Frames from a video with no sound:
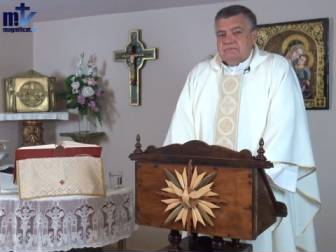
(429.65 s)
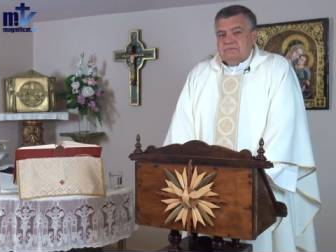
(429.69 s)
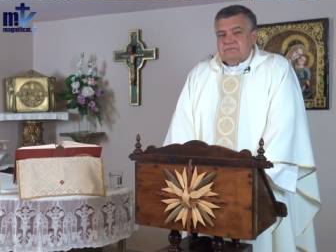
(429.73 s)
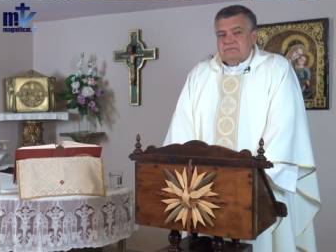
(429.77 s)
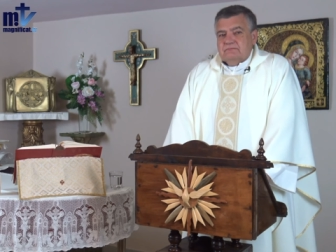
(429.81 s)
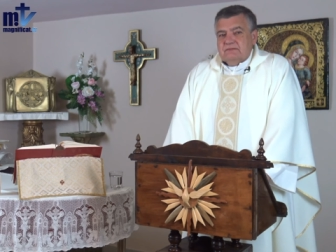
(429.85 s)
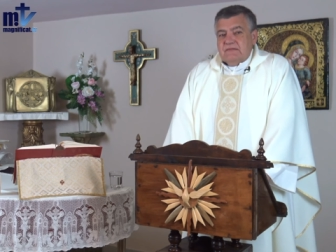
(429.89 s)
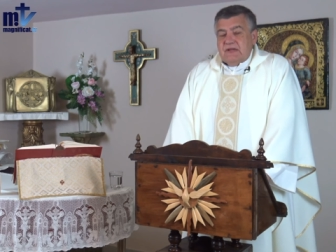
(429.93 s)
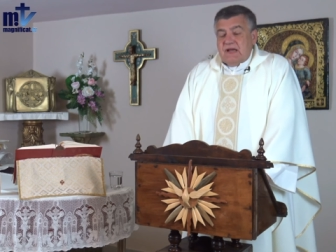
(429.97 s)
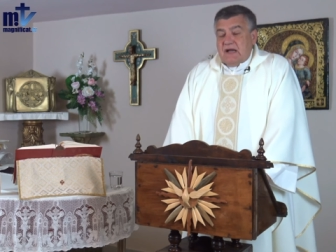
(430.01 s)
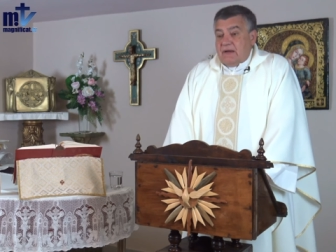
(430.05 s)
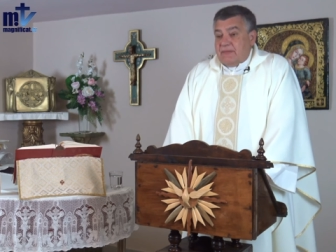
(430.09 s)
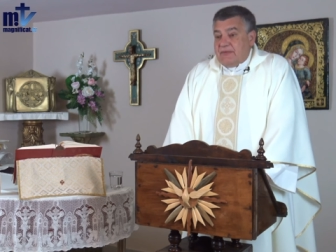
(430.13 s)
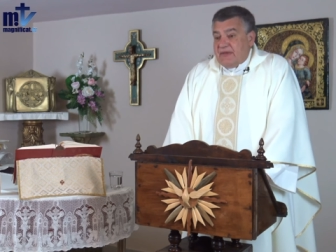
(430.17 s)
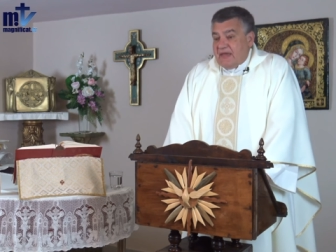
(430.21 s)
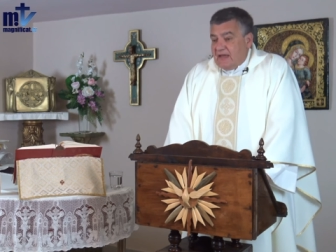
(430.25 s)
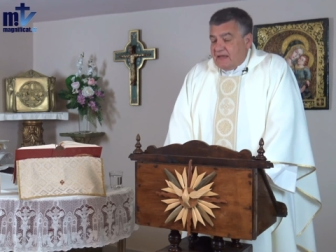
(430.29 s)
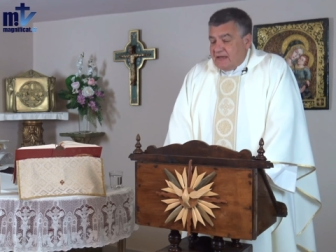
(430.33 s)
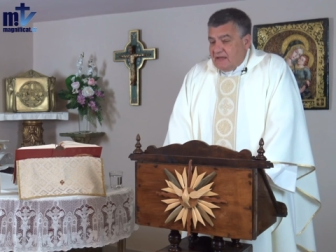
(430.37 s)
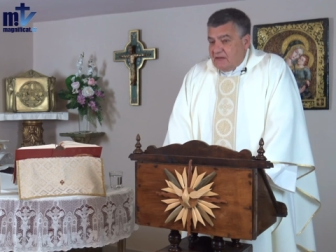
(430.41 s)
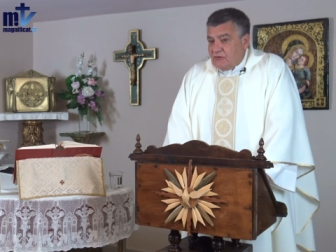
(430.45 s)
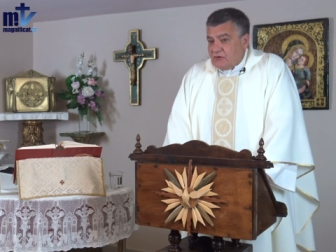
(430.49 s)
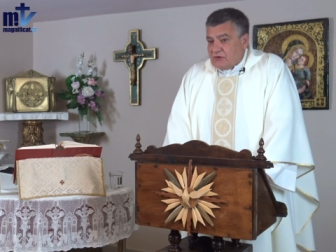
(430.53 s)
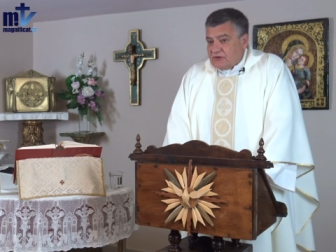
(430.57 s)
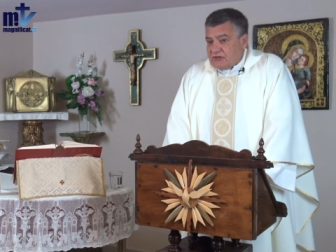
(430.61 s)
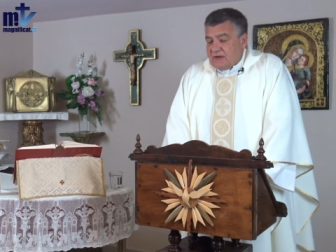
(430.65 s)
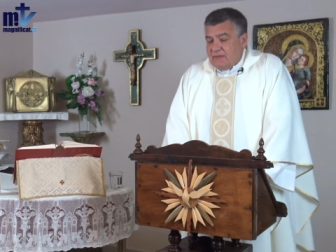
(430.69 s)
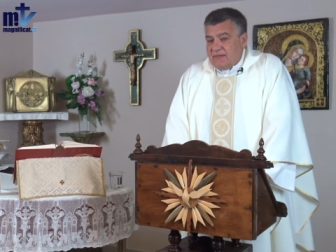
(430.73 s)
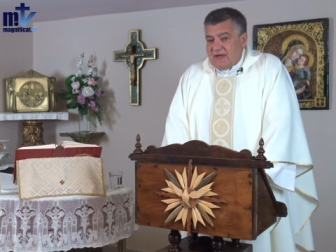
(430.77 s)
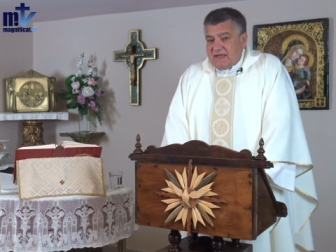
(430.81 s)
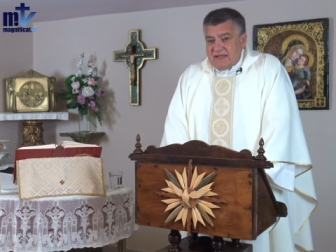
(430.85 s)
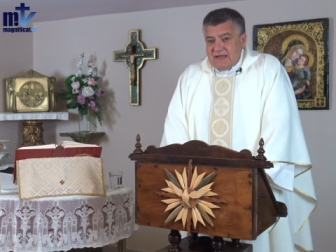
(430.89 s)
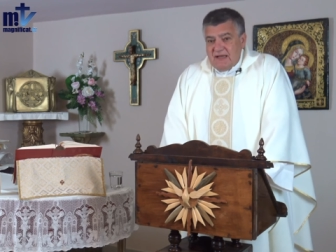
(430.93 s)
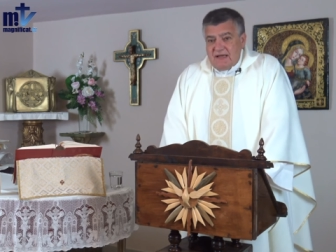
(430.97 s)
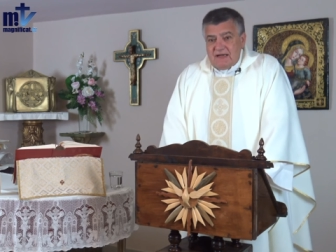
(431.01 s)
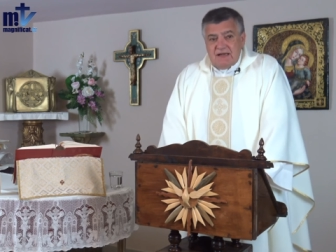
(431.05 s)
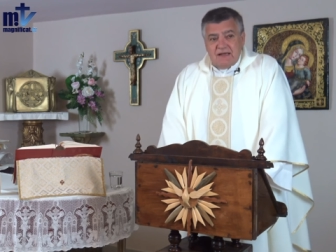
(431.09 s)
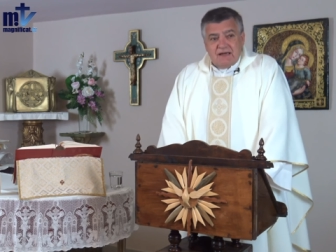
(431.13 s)
She had gone the
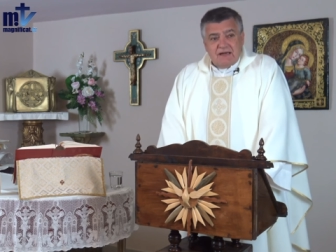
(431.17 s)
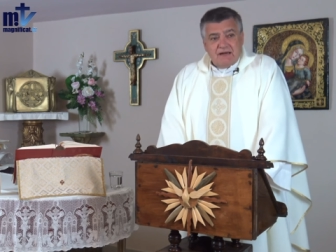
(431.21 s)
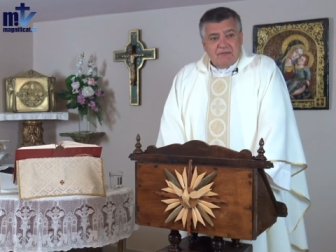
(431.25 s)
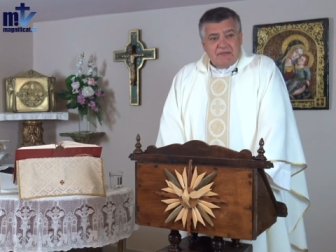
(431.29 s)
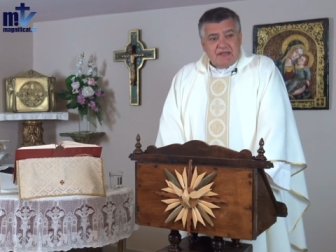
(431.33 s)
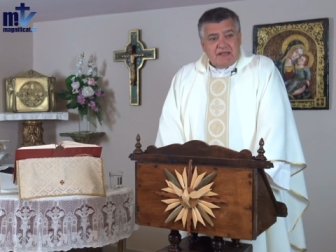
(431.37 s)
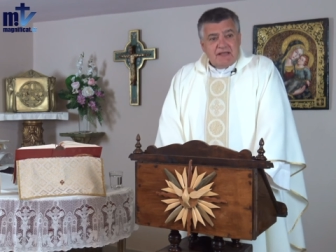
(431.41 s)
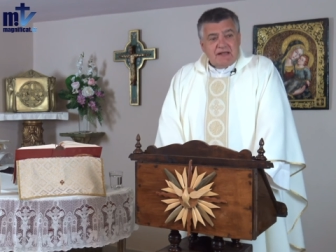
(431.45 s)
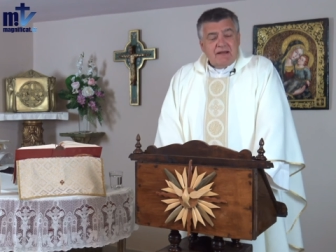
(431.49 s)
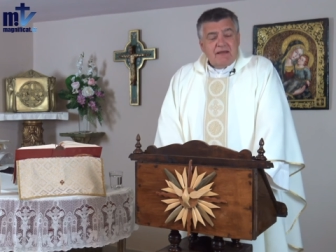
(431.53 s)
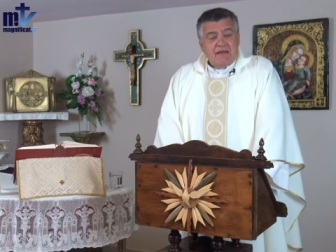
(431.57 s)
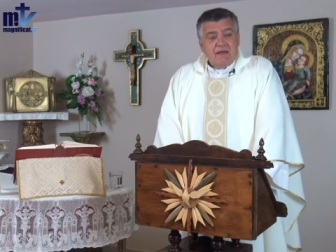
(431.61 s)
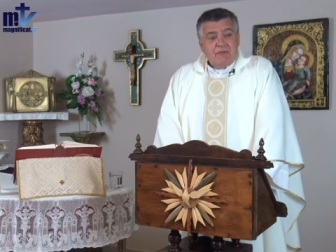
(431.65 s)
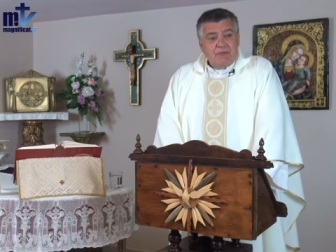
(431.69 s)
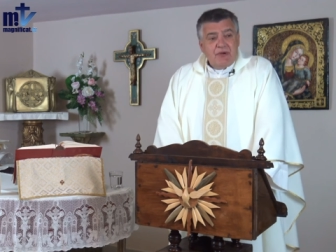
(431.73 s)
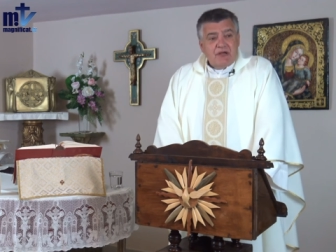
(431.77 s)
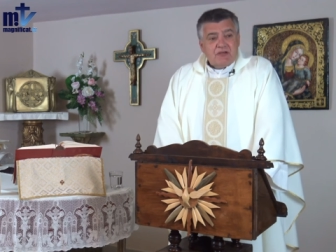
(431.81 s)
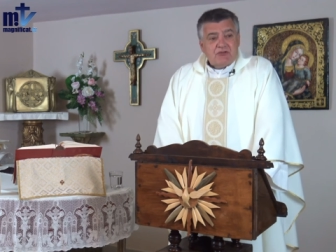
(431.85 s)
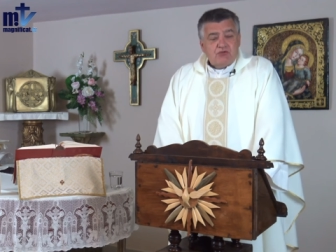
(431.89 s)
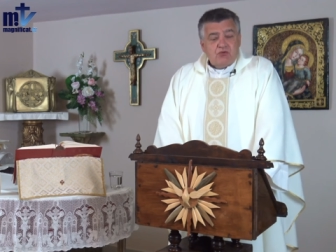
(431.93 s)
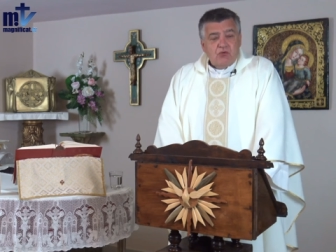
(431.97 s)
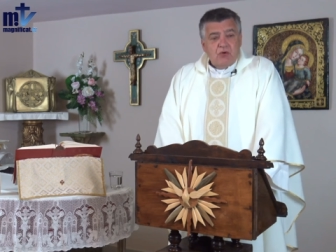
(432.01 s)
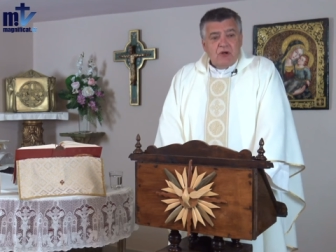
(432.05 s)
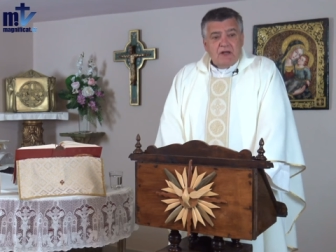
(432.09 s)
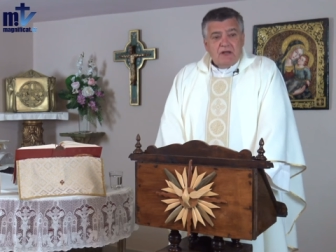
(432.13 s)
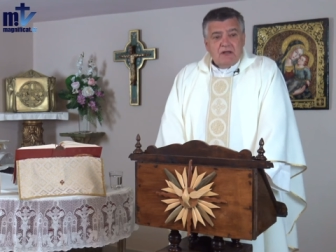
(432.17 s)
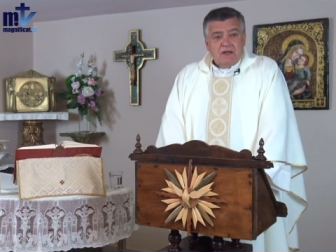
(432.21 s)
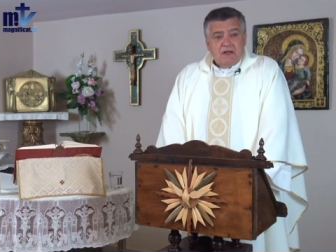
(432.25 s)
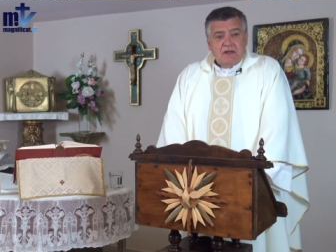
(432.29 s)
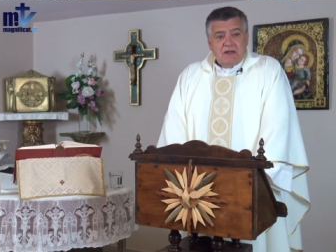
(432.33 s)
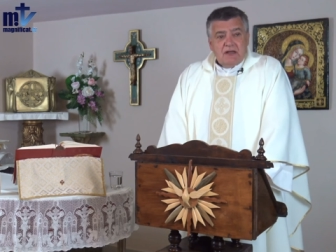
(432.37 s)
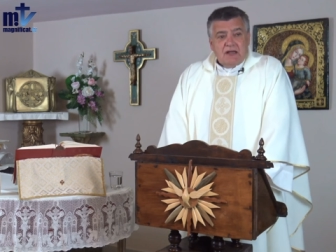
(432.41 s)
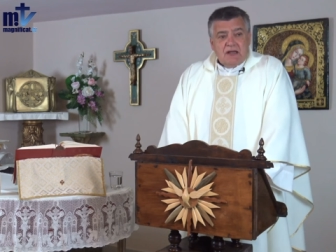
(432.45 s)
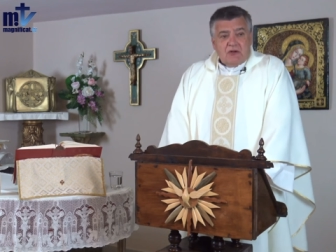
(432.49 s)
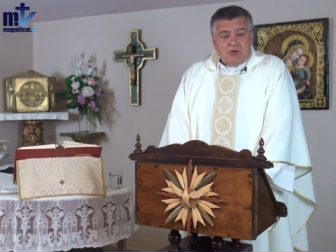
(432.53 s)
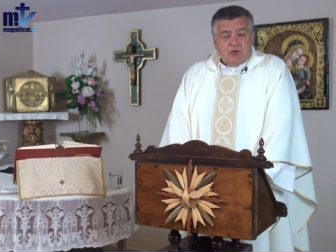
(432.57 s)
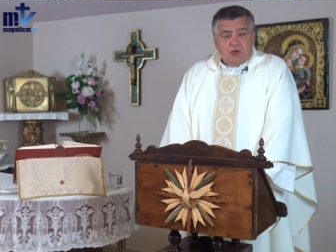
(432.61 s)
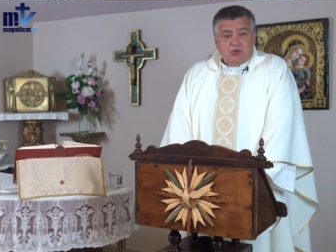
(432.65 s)
morning to Easter morning
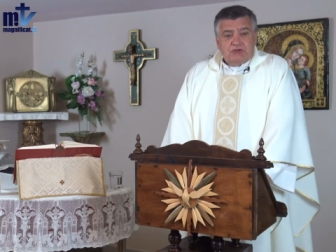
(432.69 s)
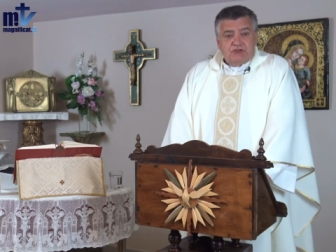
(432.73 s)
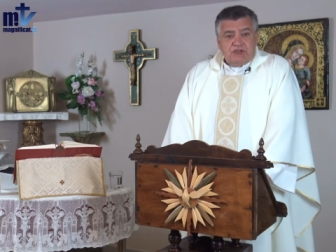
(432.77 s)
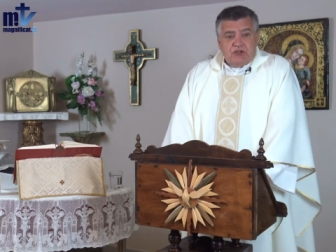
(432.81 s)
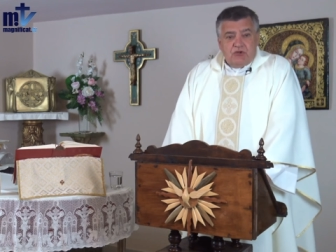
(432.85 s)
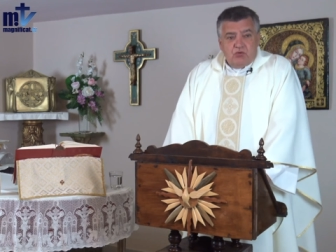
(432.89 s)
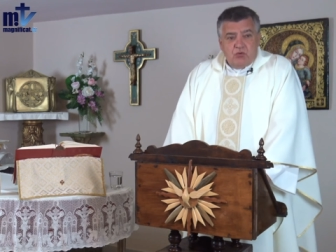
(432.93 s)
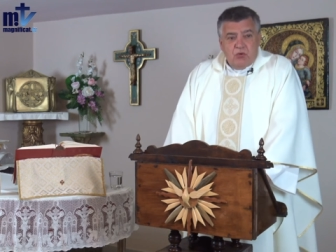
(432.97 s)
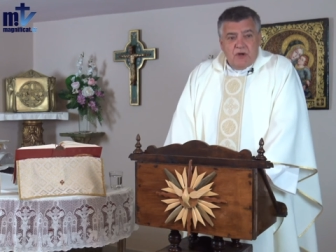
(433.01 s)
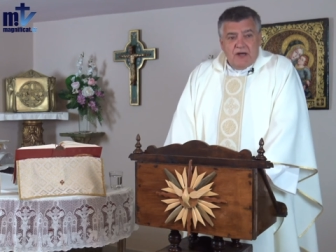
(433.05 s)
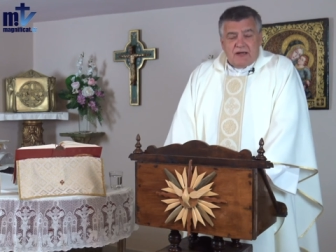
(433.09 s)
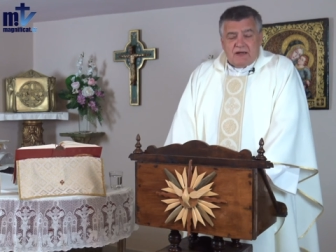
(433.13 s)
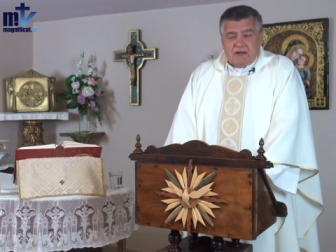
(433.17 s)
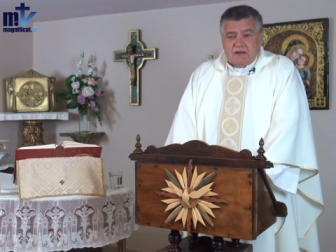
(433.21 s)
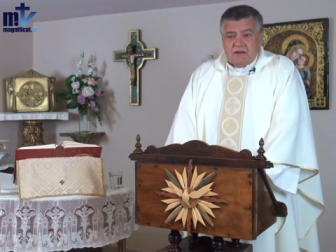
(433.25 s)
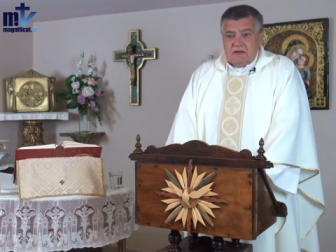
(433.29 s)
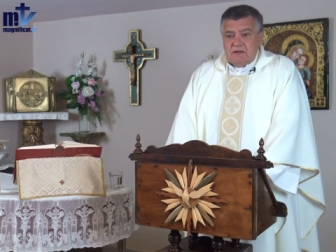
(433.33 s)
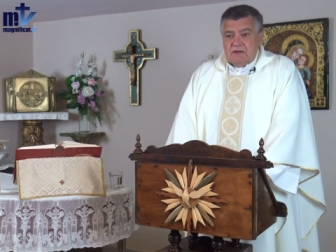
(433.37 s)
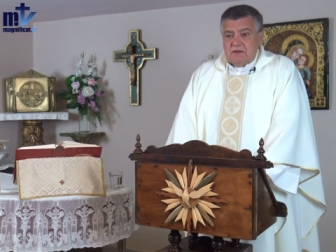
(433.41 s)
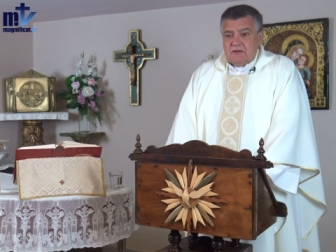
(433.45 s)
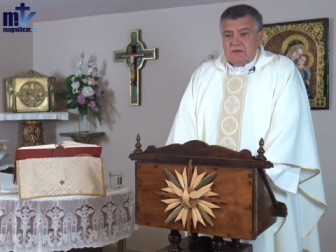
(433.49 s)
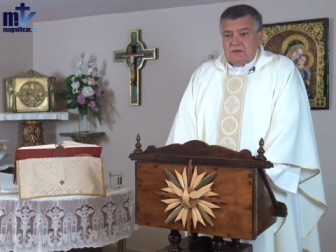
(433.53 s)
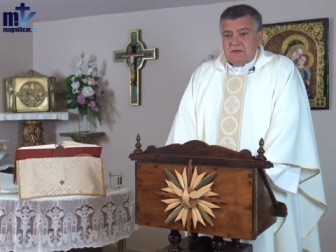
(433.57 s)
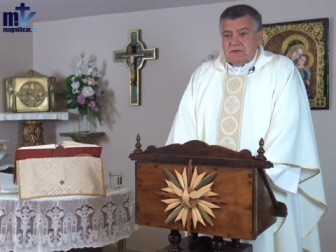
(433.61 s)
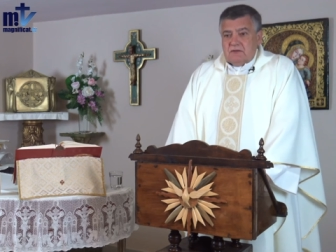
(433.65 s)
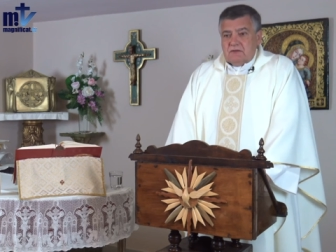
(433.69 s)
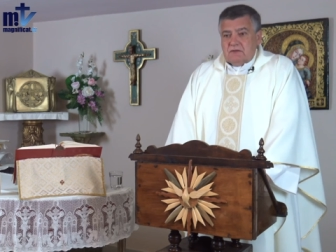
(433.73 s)
to continue